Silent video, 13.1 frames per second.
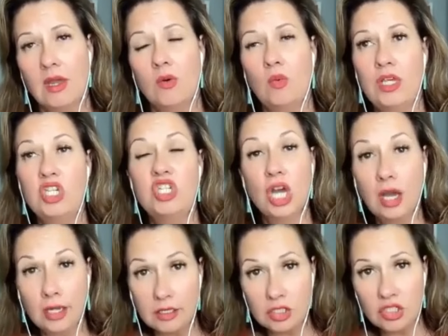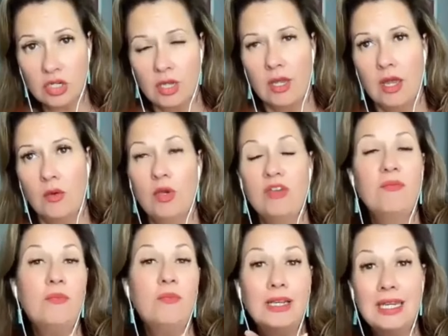We judge.
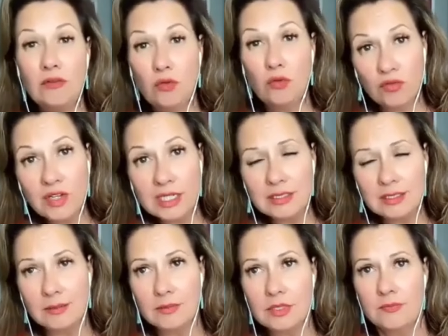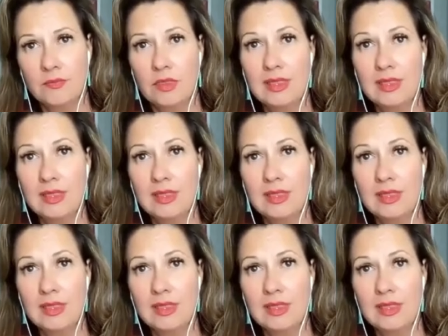We believe we're victims.